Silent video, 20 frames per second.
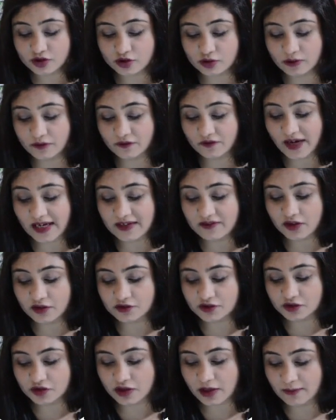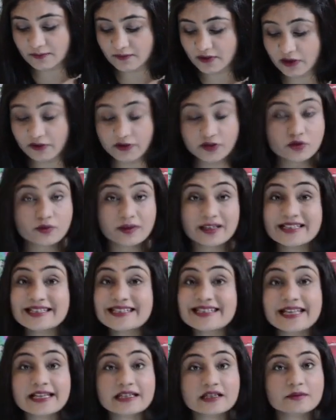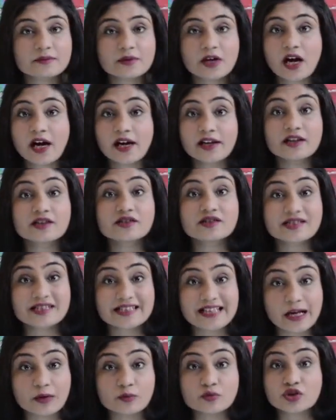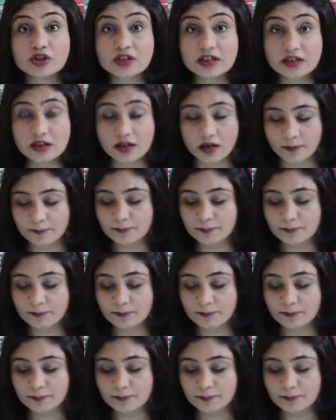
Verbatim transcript: so the 500 gram variant, you can set up a higher discount here.